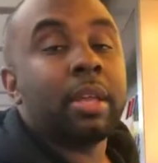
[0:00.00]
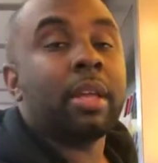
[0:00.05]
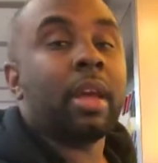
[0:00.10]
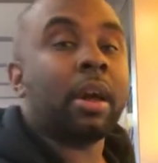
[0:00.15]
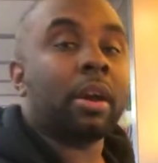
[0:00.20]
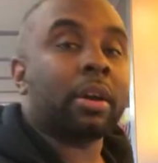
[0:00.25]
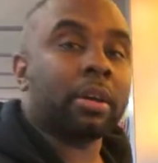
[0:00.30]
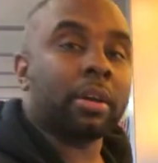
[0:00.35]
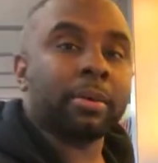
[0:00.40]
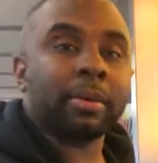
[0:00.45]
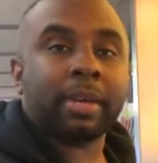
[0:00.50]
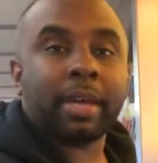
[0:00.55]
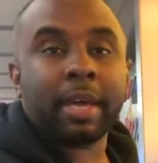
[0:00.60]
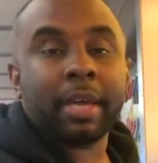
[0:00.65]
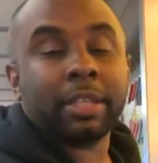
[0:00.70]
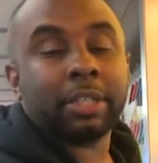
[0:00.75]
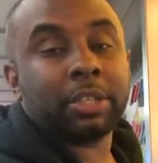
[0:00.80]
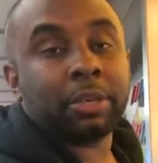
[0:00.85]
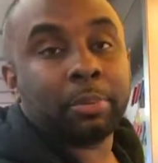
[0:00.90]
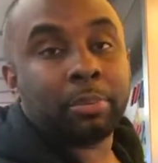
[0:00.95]
Y'all come
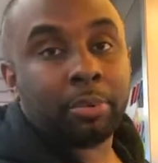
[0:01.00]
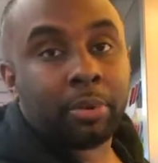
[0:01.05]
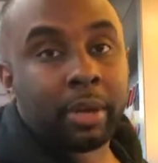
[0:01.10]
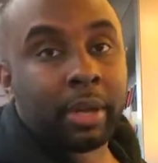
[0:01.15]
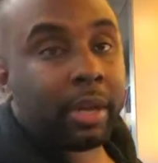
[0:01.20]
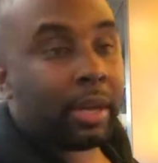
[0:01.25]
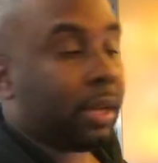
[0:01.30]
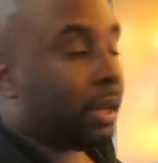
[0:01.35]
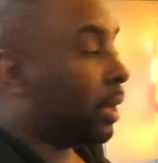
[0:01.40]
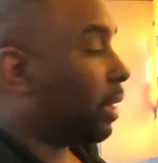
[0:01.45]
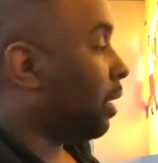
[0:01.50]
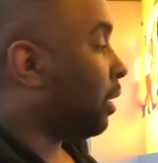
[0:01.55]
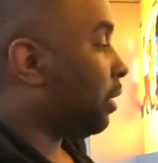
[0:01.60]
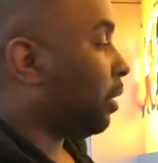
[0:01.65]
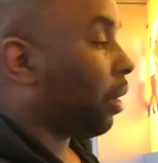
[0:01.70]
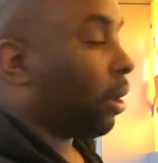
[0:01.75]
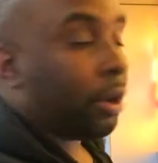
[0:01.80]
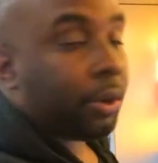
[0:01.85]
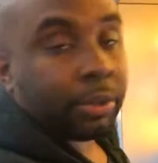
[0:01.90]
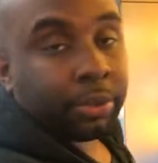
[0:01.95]
catch your boy,
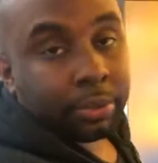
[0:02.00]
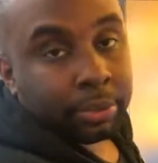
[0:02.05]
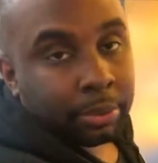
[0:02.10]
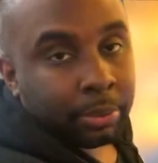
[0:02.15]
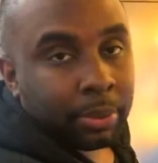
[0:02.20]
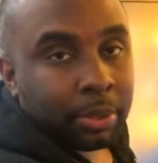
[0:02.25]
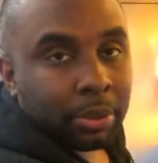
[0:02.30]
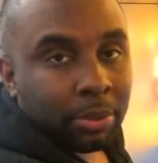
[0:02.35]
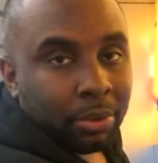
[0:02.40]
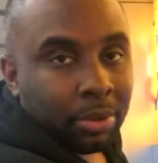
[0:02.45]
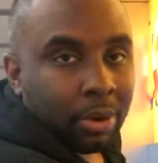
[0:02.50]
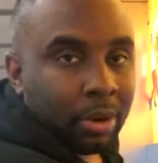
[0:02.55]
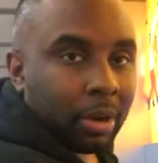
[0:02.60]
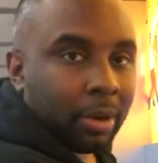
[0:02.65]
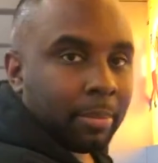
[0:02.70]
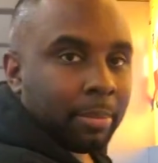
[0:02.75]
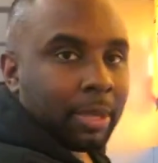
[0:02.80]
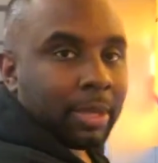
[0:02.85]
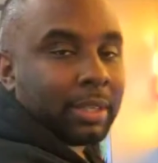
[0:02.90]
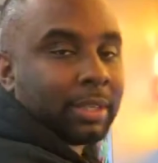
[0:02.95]
the Arthur 23
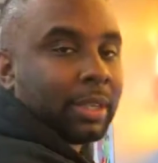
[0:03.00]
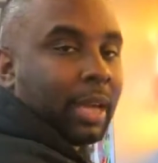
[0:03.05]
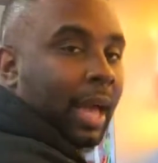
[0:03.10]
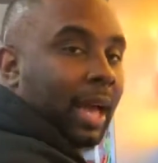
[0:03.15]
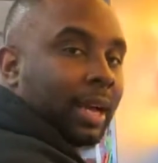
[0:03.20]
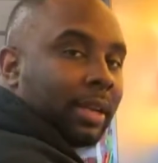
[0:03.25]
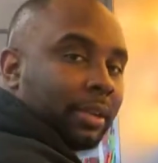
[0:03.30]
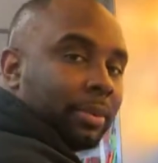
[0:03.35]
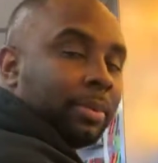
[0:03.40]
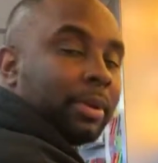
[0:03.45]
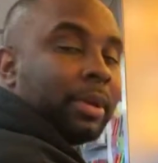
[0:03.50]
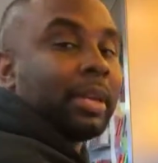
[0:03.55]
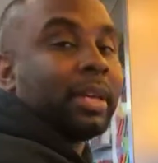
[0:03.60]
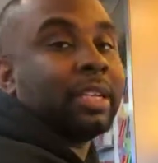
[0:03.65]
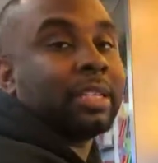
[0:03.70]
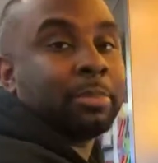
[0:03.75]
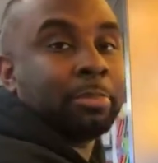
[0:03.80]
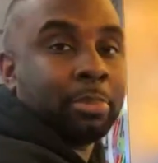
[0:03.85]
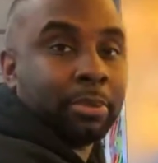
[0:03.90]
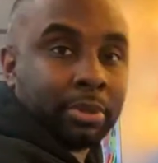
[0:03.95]
Heartbeats, out there with
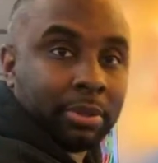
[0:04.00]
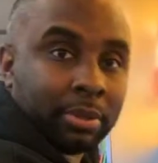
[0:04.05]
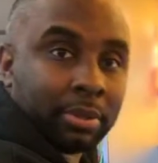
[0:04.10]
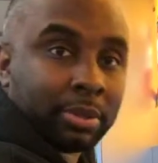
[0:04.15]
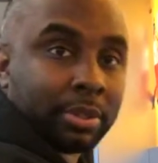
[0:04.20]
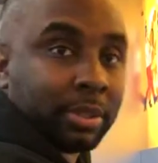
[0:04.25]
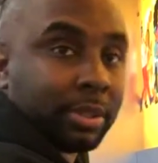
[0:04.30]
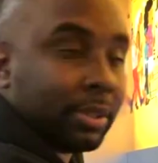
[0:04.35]
his books.